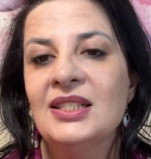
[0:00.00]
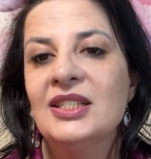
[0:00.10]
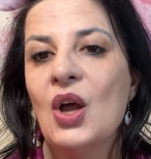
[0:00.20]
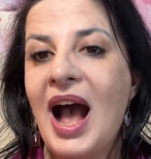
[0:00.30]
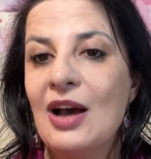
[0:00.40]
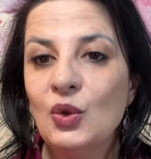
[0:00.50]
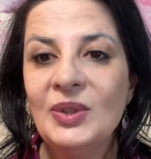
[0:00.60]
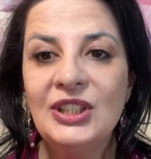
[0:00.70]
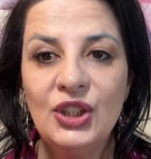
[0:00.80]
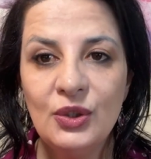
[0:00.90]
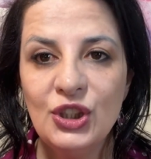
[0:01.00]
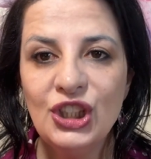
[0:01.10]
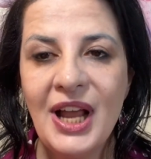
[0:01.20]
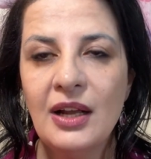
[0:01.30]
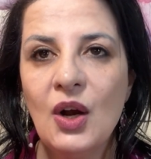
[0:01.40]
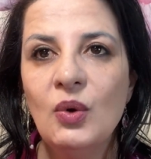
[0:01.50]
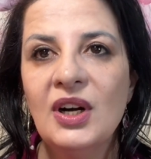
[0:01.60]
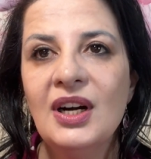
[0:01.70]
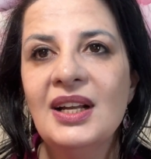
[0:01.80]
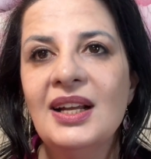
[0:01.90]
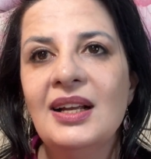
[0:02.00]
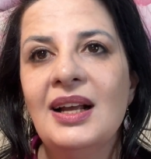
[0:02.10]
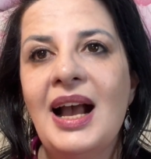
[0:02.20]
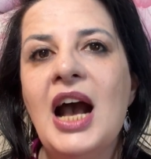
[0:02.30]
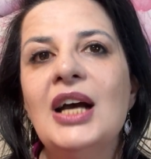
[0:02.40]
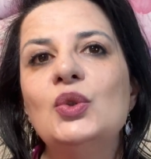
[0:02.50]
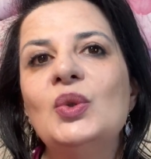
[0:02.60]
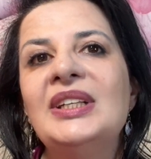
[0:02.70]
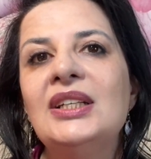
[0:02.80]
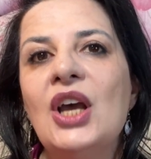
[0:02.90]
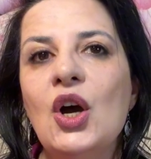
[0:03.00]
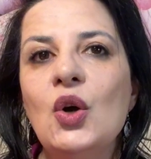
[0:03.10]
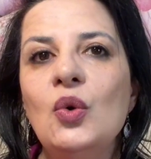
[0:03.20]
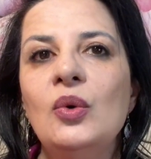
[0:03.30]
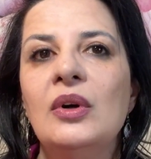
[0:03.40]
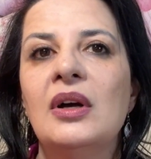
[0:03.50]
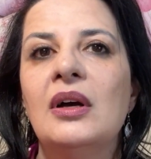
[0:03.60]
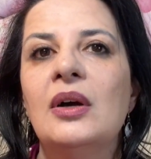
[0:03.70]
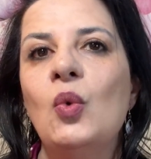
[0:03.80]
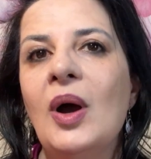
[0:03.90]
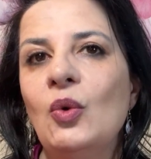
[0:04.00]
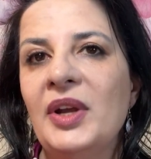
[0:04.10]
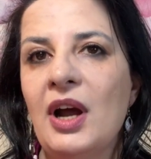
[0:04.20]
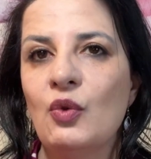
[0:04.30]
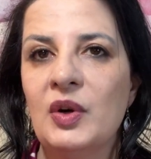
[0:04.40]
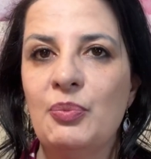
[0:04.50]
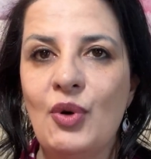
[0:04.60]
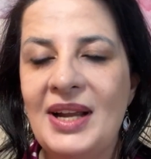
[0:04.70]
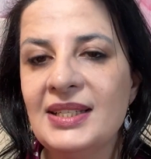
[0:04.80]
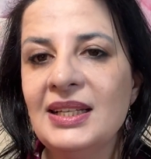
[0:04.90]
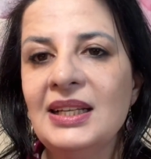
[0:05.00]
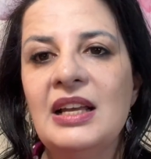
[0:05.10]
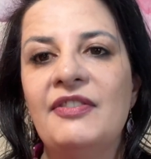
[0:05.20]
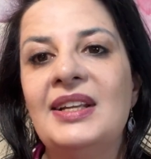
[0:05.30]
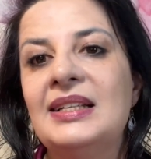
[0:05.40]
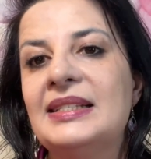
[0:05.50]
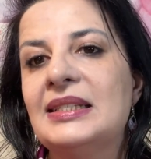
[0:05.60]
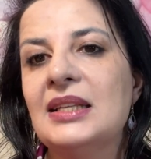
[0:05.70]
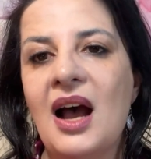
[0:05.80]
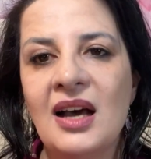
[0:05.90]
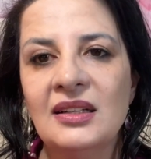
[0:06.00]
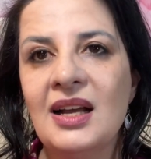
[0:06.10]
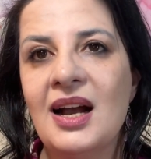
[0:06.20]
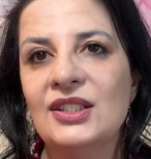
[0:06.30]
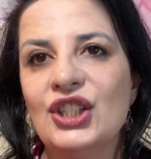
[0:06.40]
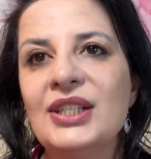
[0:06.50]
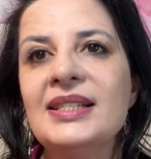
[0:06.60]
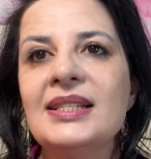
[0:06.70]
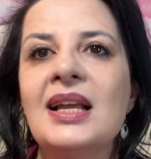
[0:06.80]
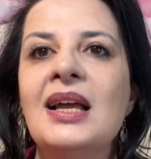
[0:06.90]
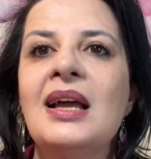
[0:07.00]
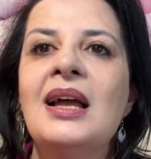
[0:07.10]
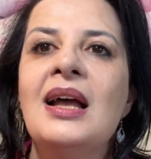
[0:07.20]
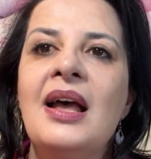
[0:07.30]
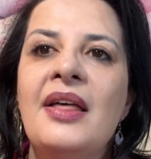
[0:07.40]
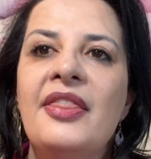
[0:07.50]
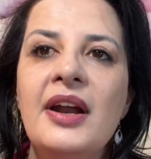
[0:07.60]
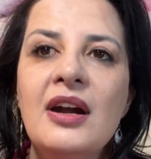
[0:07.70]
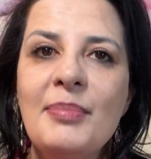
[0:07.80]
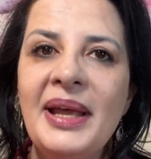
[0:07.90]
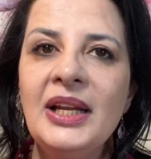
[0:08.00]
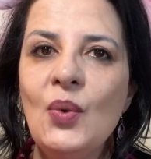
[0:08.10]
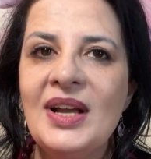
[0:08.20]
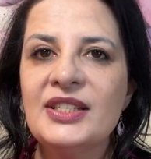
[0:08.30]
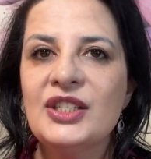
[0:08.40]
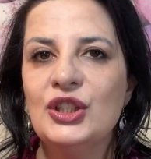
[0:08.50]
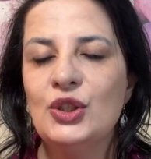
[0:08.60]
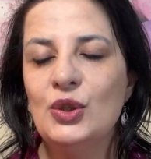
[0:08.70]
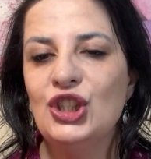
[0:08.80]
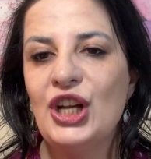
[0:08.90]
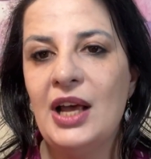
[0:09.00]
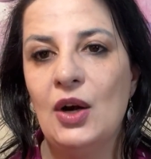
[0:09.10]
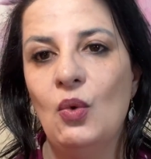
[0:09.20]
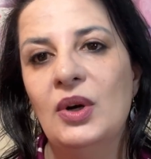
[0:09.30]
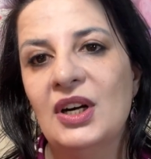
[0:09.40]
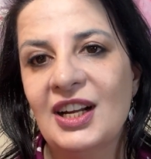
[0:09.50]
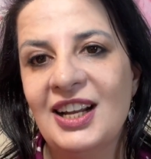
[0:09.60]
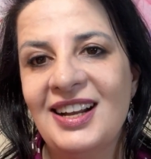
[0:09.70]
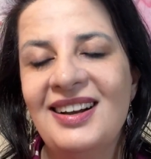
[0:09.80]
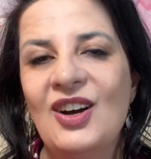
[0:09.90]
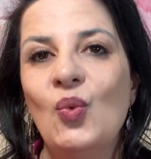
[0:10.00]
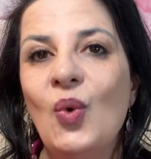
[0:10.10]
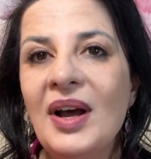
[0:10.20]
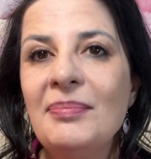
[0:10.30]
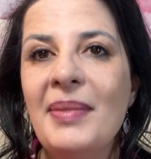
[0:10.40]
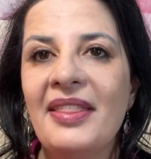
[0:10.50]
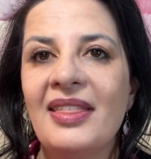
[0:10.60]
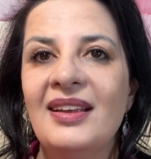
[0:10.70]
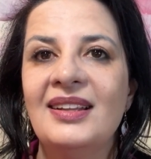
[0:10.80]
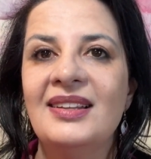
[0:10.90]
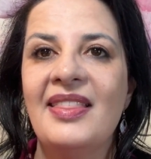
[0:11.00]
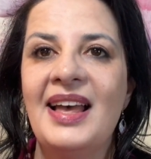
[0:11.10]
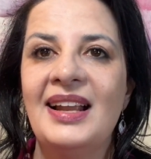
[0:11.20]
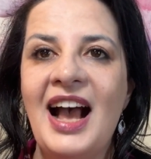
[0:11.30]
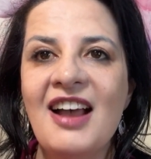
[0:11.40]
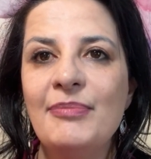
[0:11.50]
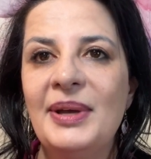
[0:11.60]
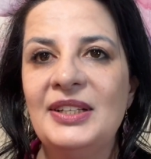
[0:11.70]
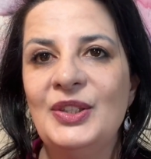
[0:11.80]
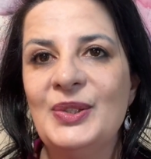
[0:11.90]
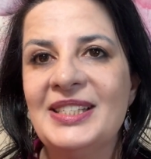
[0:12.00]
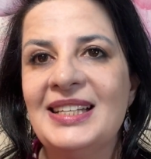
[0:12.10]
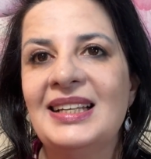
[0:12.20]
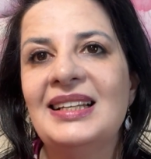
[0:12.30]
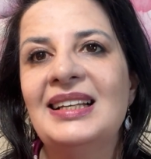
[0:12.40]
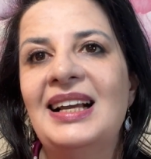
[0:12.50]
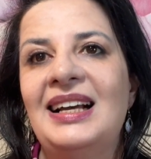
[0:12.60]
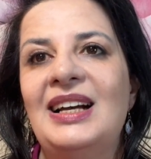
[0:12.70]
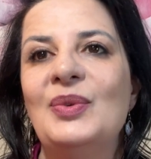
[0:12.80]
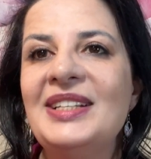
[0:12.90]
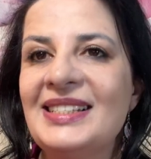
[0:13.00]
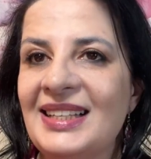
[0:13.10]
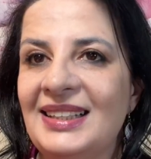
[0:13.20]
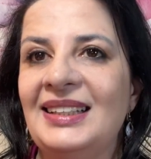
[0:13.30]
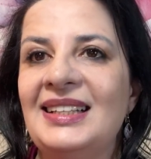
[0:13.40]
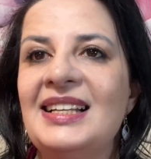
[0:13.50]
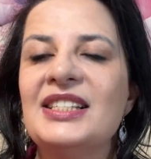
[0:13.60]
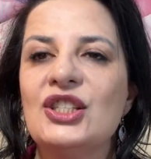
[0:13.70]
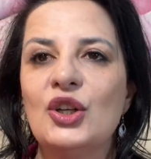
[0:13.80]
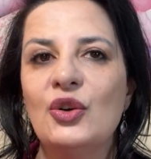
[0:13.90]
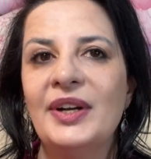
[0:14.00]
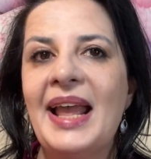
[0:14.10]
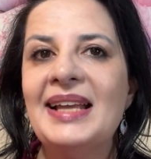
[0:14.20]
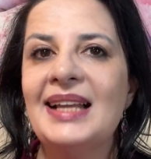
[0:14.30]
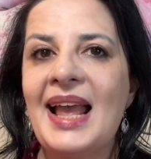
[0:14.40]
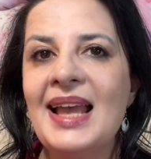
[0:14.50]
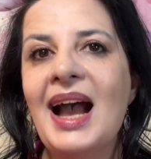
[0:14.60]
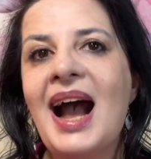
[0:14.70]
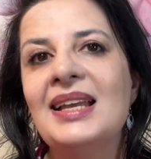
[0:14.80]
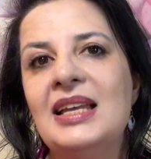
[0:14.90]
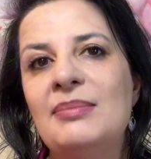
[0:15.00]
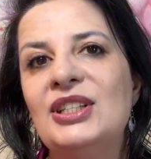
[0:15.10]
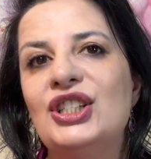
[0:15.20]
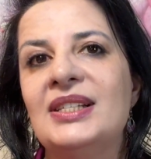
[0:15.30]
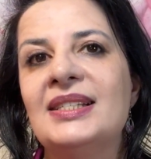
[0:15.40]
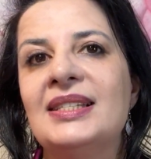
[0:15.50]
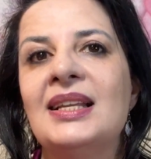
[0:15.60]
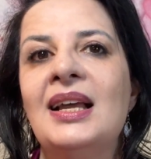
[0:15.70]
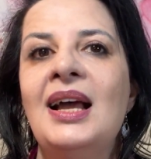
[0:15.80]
So, how do we do shadow work? How do we know what we are repressing if it is unconscious? There are many ways to do shadow work. One method that I've been using recently is to create AI images